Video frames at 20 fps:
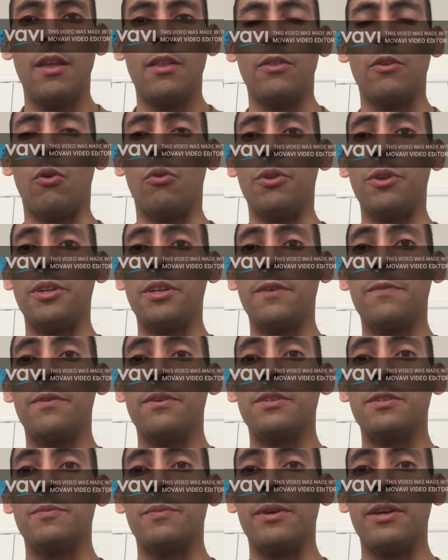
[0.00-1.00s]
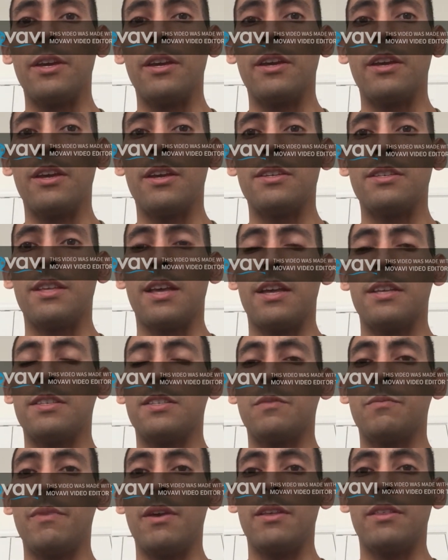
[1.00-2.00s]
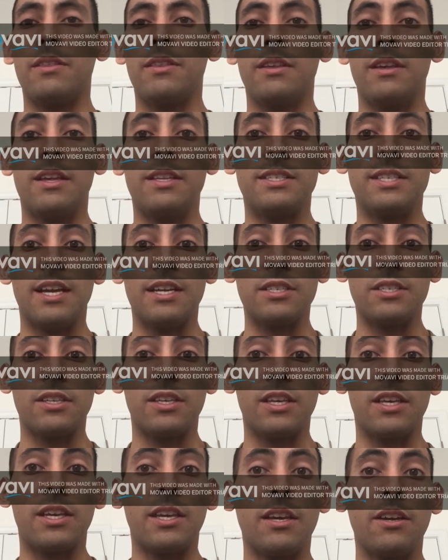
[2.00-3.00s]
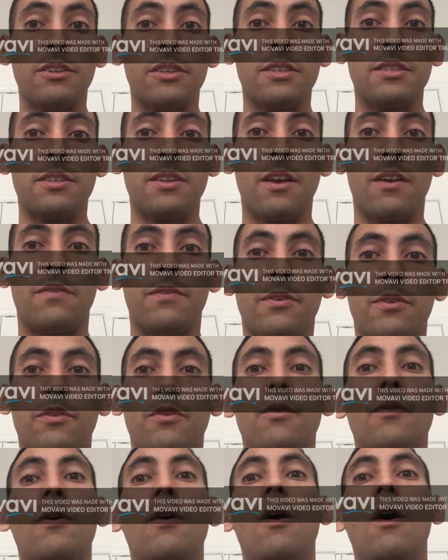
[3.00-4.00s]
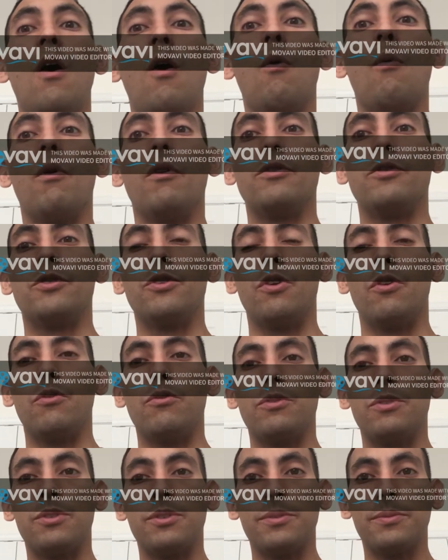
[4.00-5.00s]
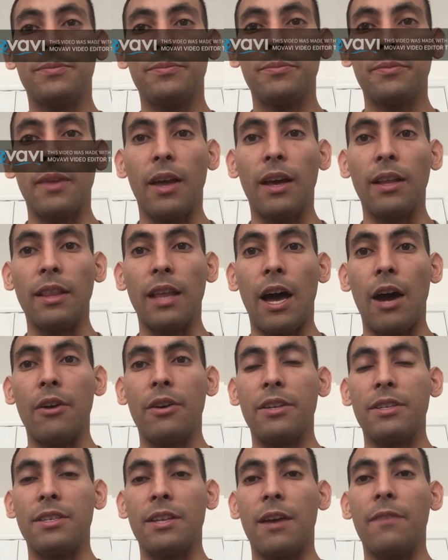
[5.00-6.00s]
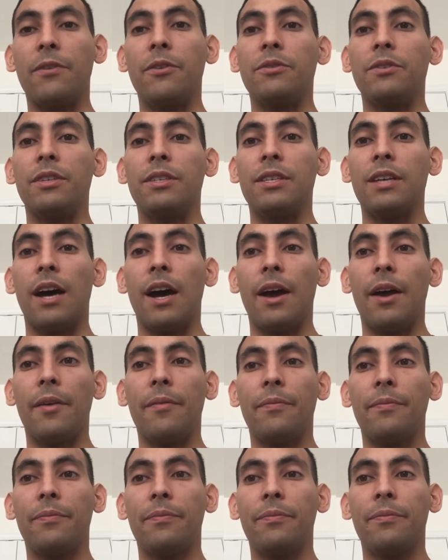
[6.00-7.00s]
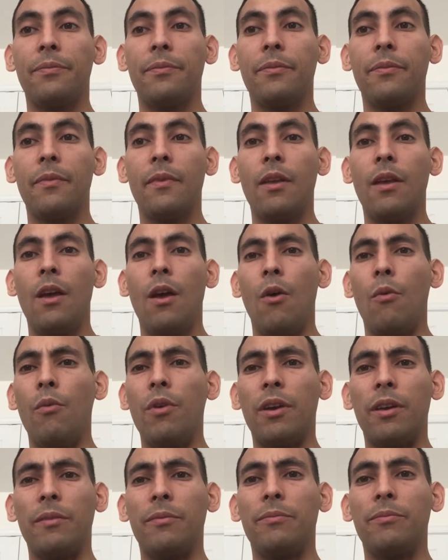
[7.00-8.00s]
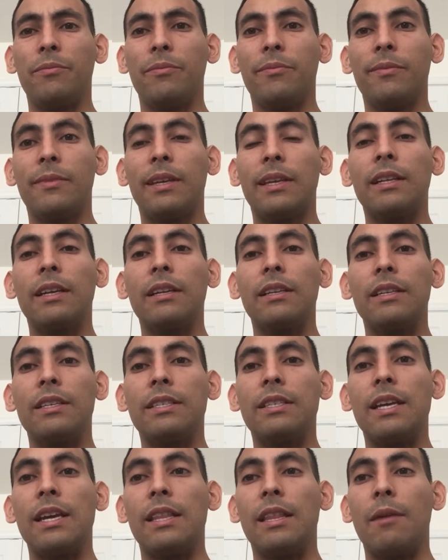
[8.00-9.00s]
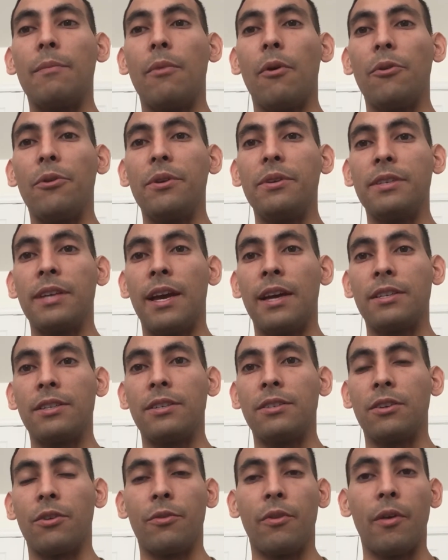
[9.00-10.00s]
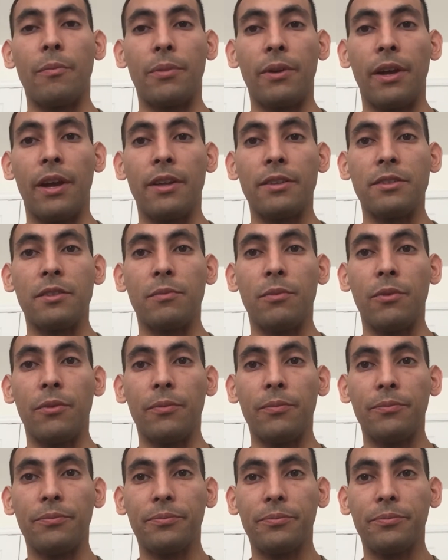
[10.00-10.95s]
The only difference being is that Smith intentionally killed his nephew, while Jones allowed his nephew to die. We can clearly see that both these actions are reprehensible.